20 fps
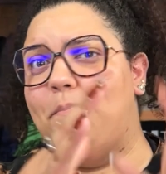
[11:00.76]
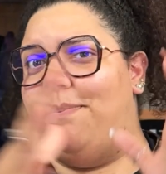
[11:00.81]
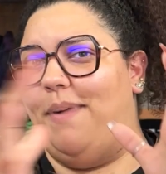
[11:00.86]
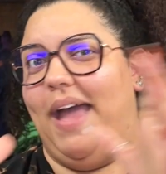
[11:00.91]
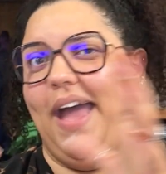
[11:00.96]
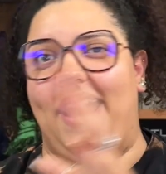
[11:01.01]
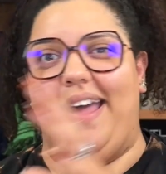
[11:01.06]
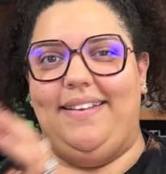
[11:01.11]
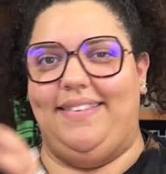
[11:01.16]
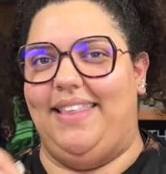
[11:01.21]

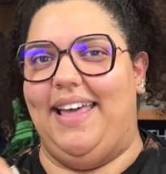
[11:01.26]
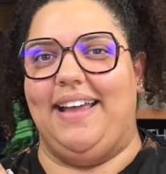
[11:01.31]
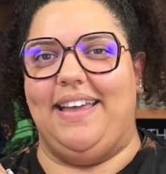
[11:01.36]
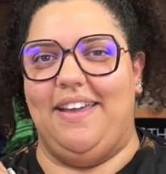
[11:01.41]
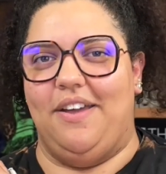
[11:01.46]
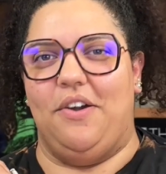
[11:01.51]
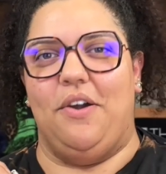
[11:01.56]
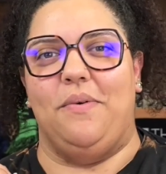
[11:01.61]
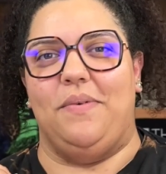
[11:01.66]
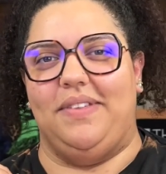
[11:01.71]
bad that
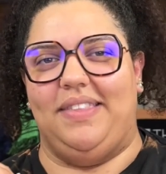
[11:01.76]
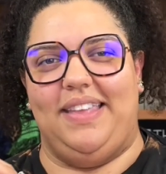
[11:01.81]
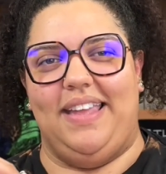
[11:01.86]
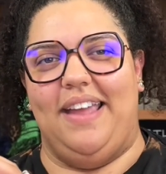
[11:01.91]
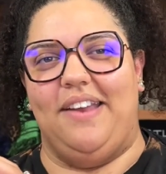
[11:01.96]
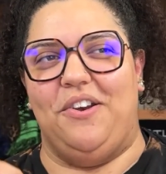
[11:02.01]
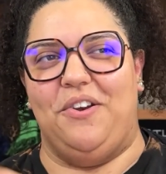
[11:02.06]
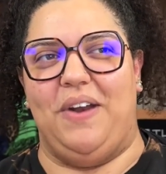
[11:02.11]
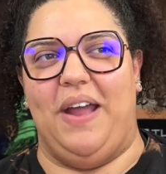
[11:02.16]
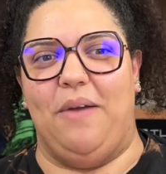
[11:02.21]
can go with the
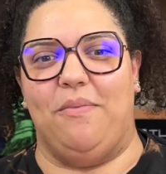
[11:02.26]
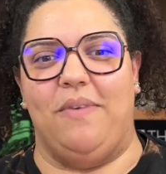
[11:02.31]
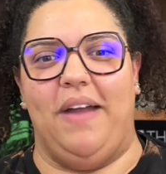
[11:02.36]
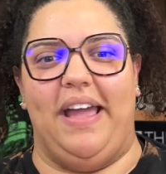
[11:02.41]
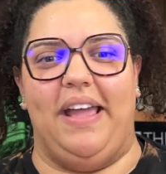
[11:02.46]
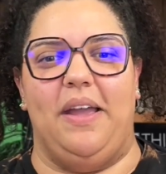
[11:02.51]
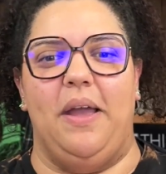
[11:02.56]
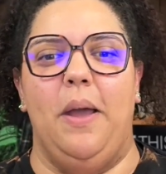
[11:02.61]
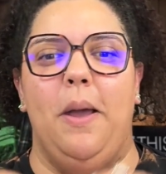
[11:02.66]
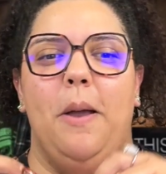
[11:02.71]
internet,
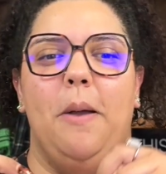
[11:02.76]
right?